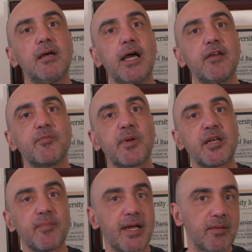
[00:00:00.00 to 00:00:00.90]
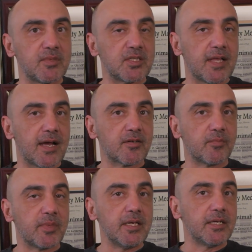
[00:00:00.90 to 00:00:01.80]
Hi, everybody. My name is
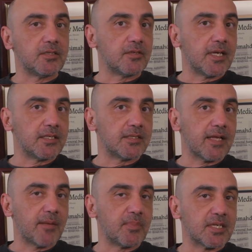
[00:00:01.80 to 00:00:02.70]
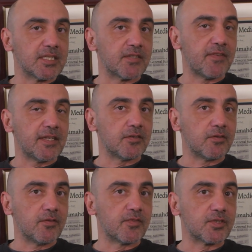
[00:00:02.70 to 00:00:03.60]
Dr. B, and today's topic is
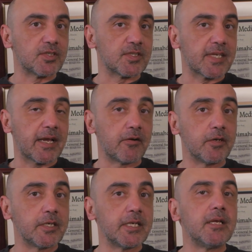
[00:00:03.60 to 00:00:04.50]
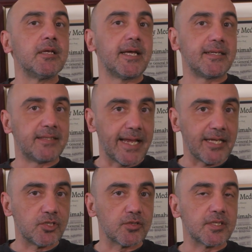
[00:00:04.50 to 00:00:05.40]
fentanyl versus heroin a
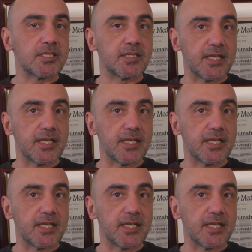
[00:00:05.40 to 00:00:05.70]
dangerous